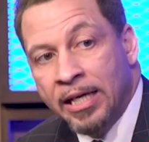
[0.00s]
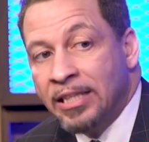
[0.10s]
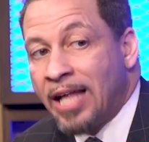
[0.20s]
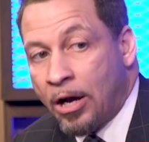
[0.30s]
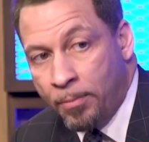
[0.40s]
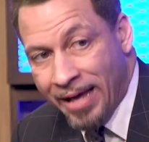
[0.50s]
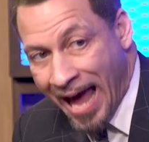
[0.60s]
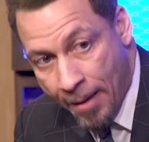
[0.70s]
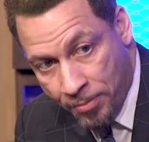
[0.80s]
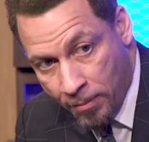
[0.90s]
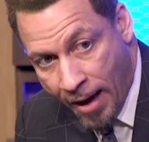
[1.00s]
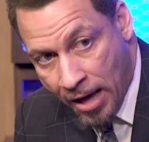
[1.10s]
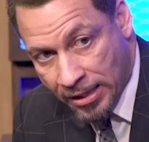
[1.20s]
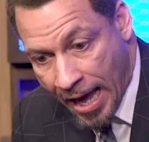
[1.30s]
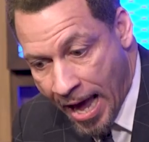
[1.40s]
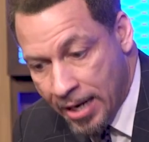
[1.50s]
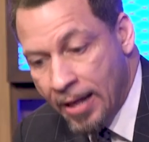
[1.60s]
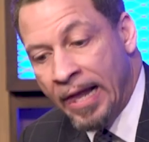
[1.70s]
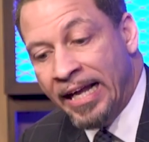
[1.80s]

He's not gonna be happy about that.